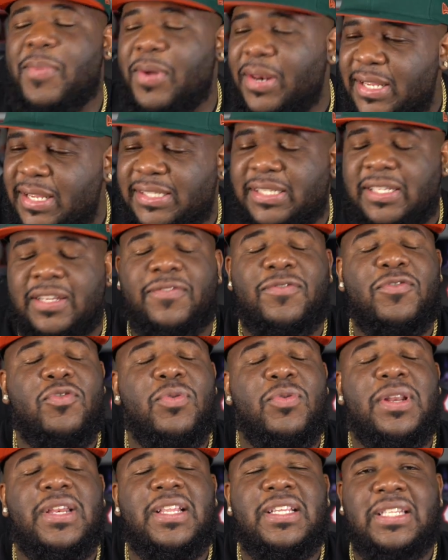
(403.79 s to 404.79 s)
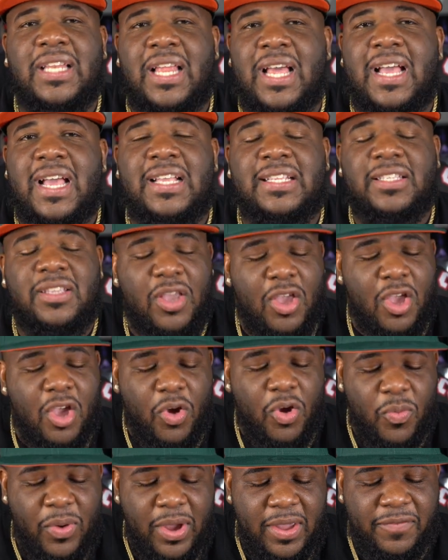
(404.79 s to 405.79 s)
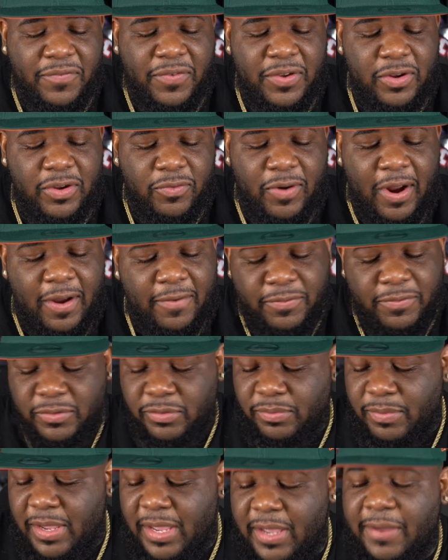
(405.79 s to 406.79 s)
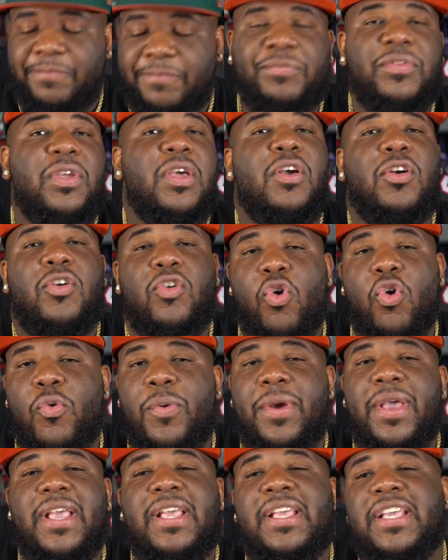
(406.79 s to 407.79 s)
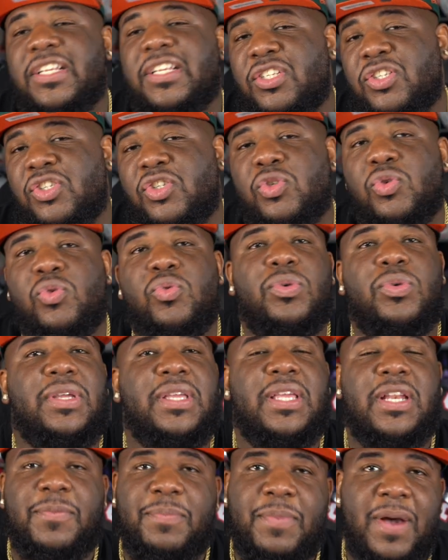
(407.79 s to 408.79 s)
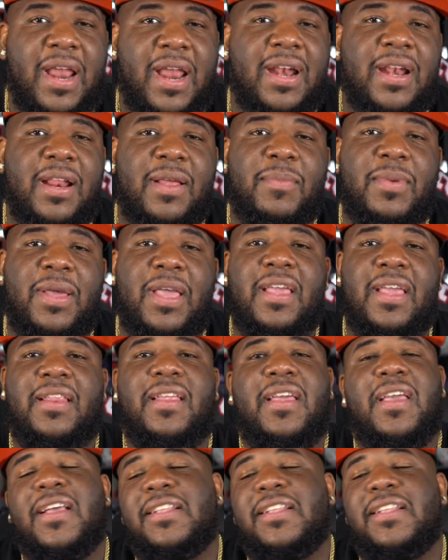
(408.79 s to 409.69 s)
But listen, if you in these lines waiting for your rifles, man, go in, get your shoe, and get up out of there, man.